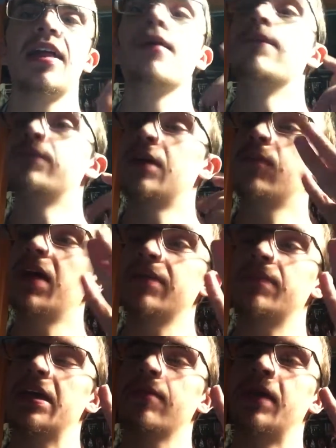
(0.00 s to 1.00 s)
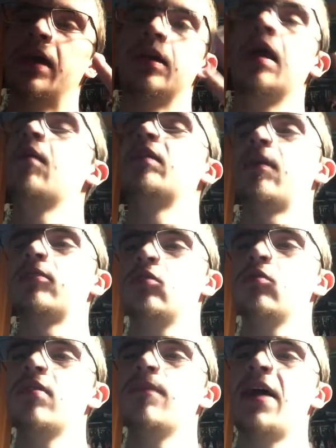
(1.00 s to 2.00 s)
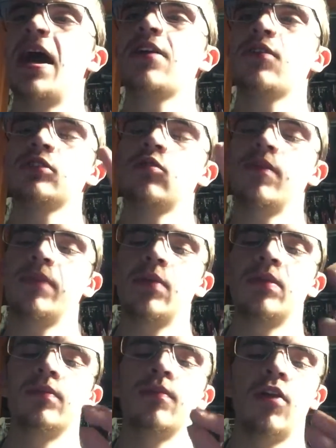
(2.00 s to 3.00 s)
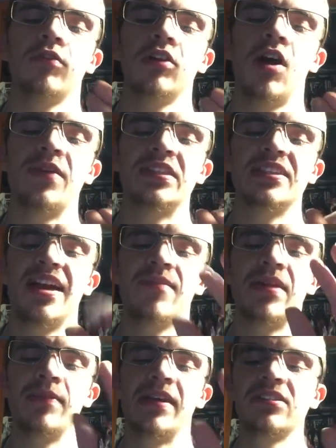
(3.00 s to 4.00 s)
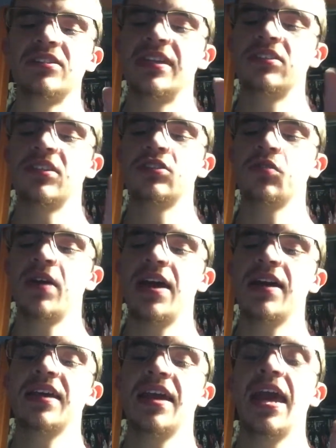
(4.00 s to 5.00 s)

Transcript: There may have been. When I was doing the math, I was going by what Marvel Comics said, how many pages each issue had.